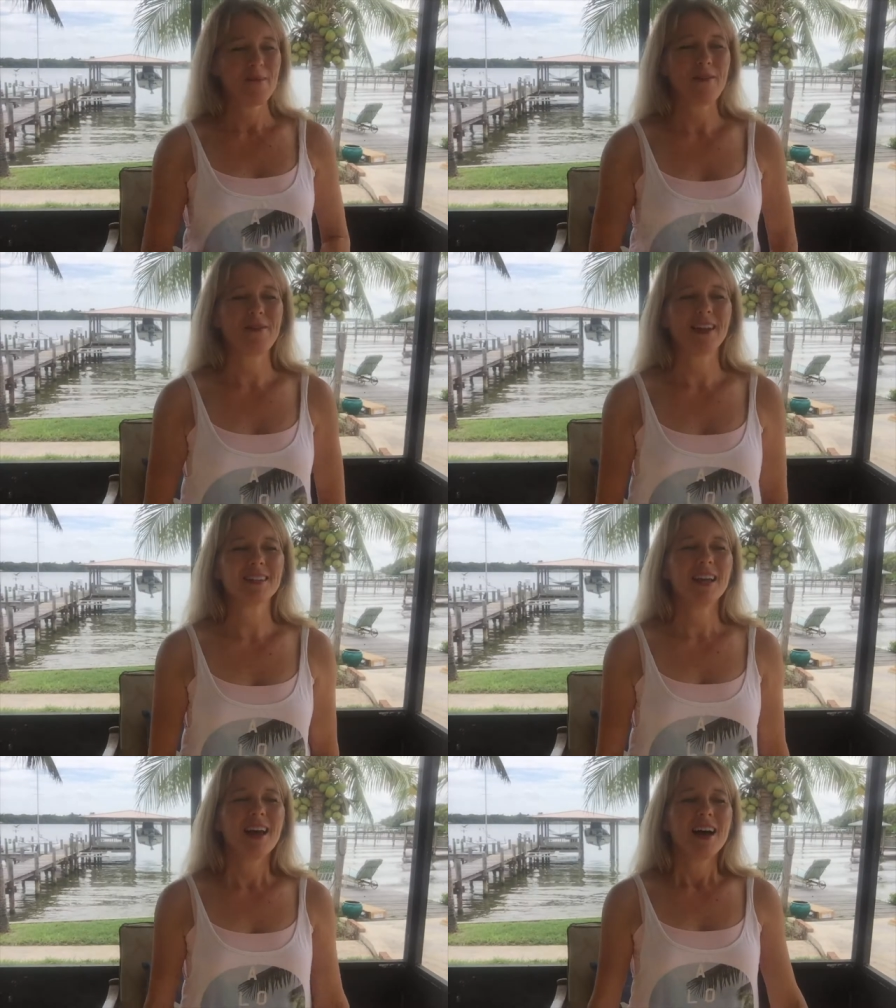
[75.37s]

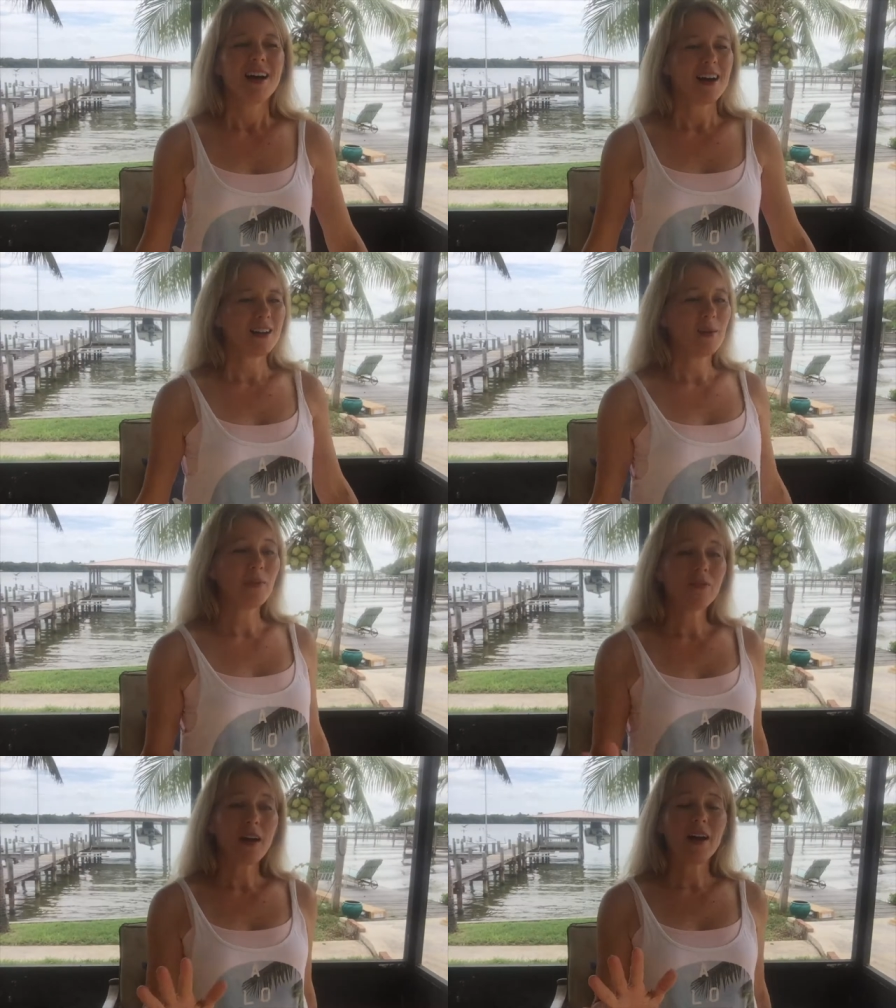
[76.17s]
Perfect. Uh,
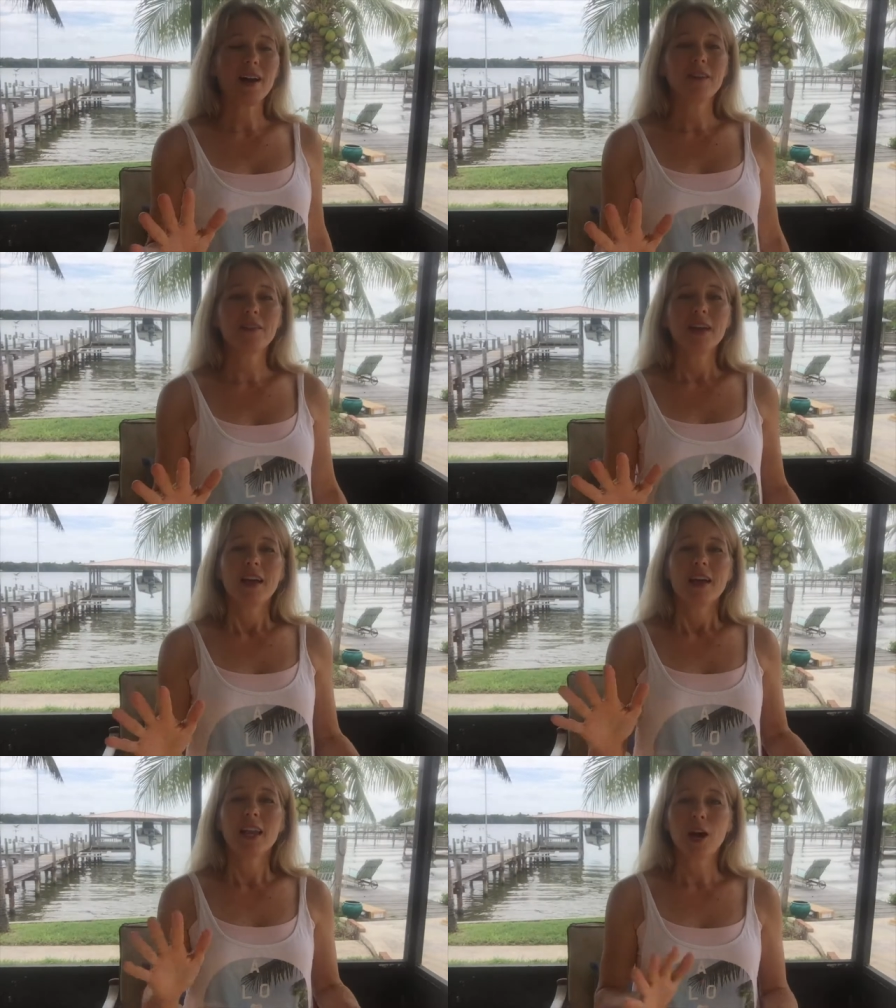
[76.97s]
number five,
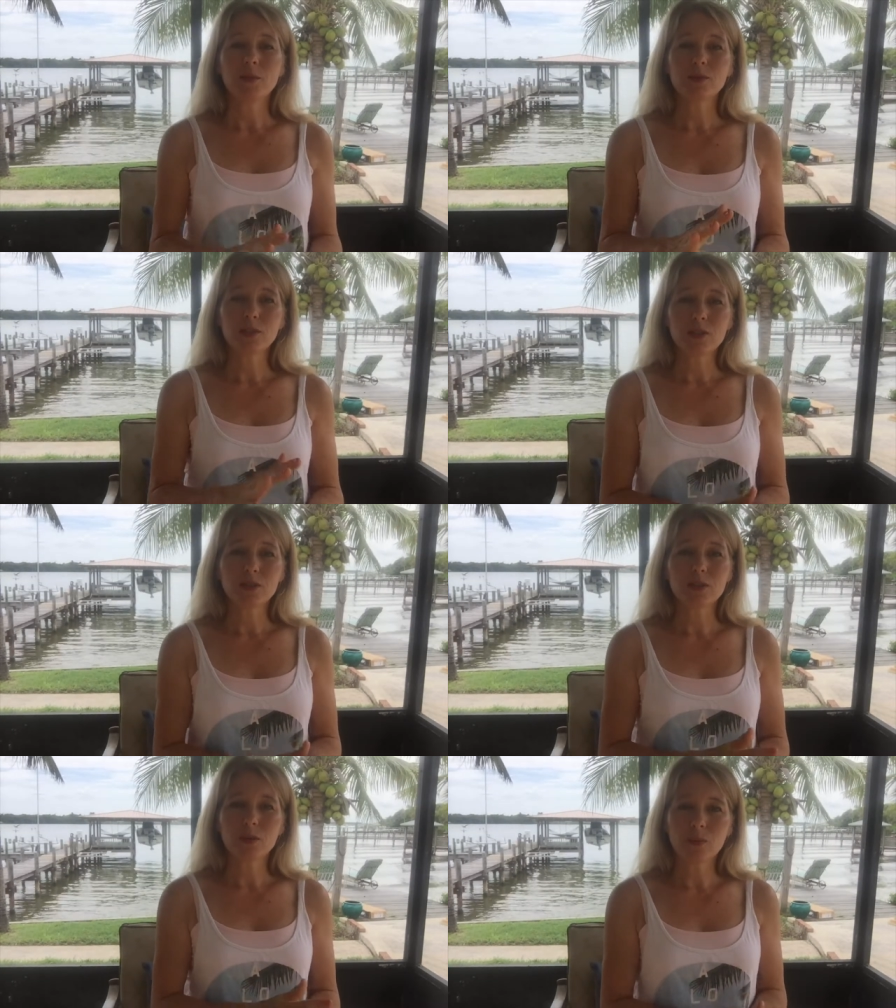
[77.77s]
it helps
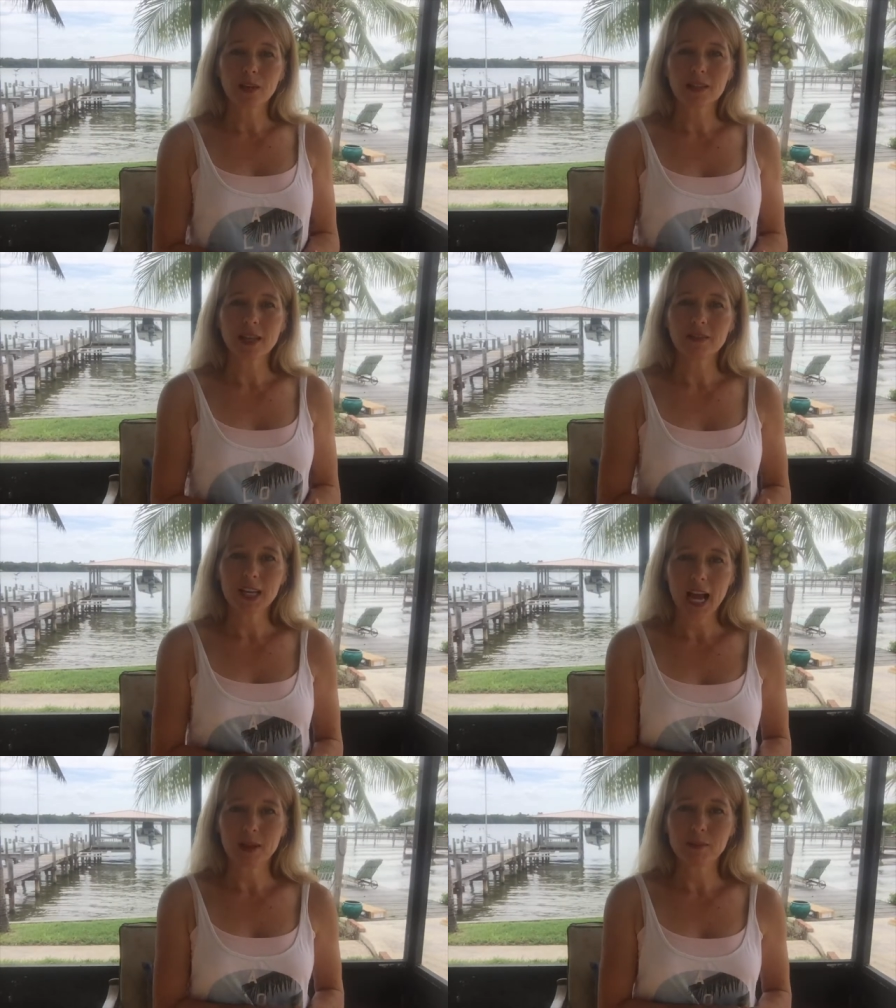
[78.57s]
reduce the risk of
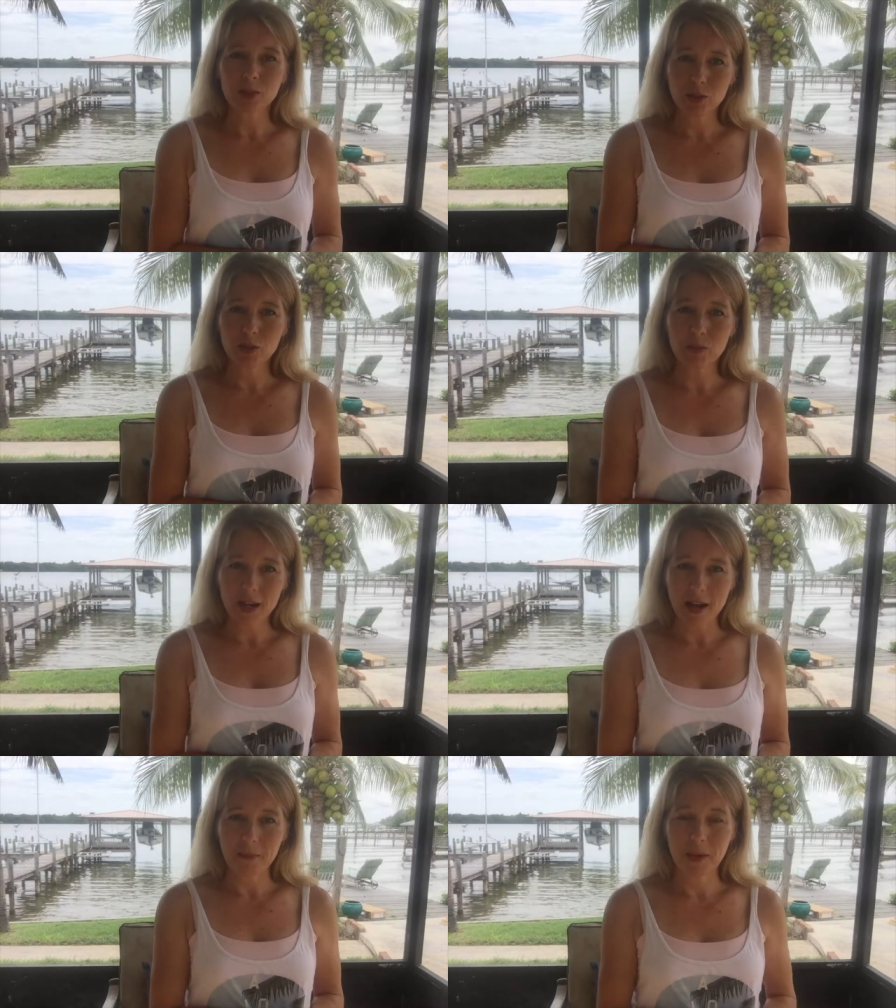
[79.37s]
type 2
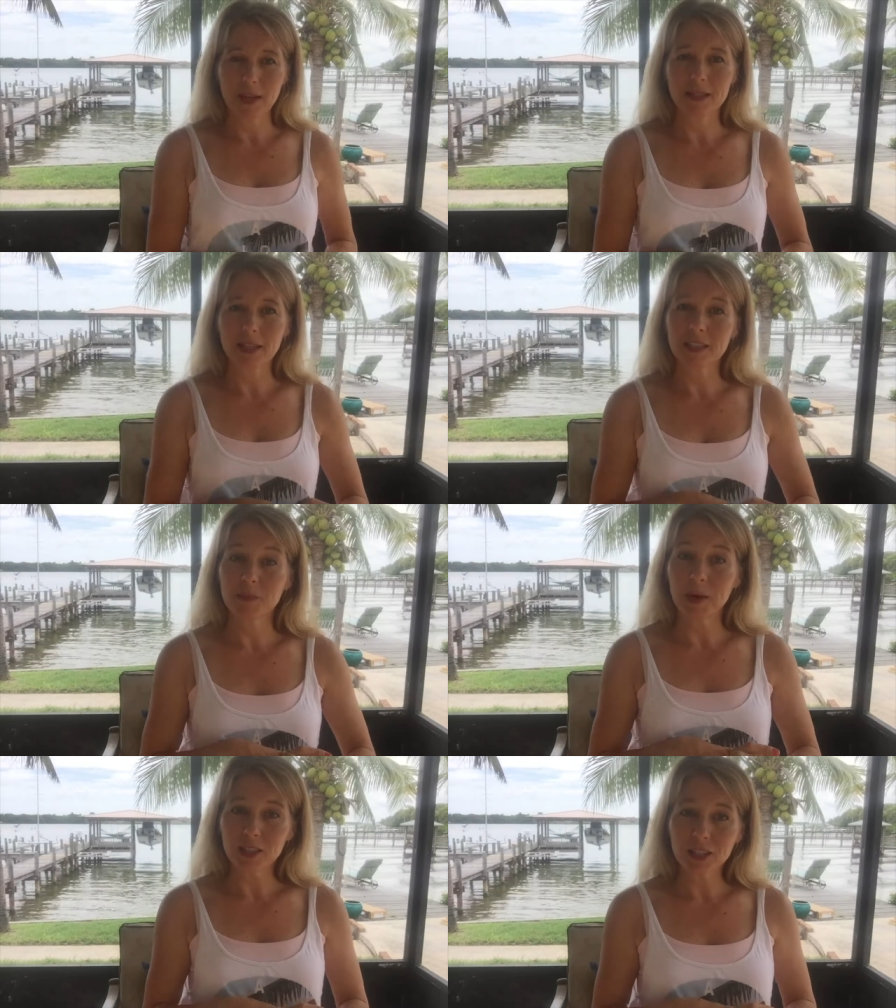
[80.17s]
diabetes,
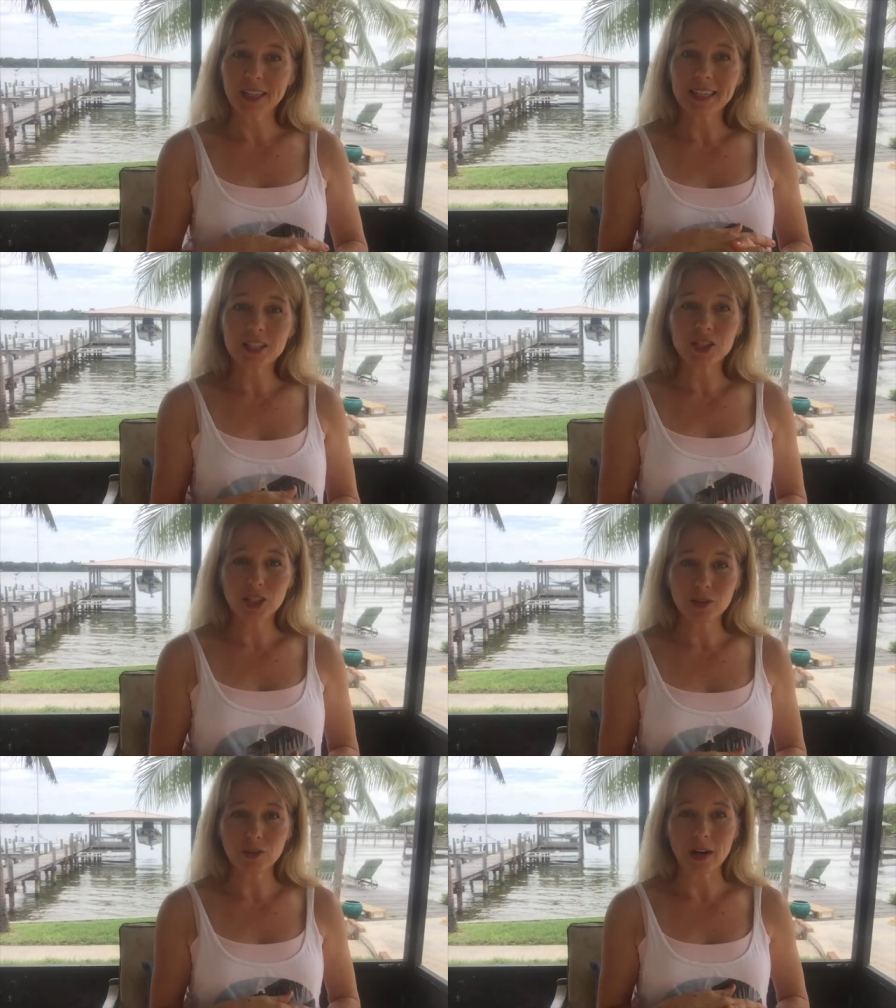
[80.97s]
especially in
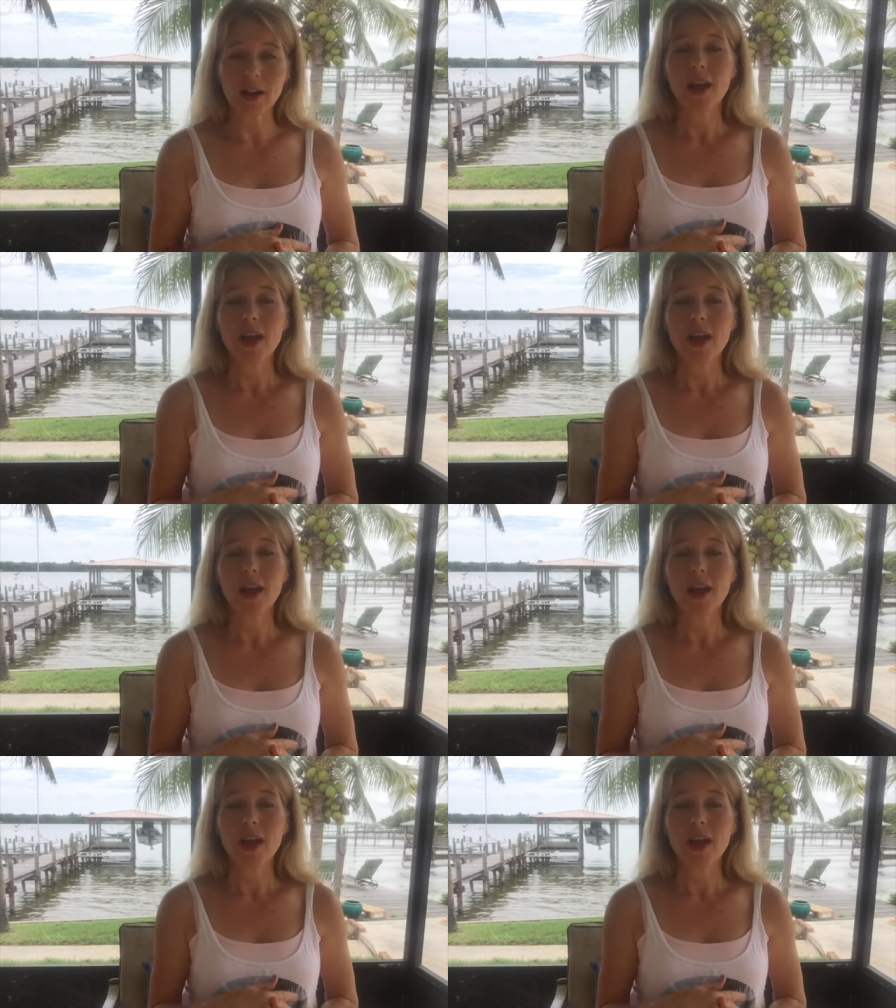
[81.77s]
children.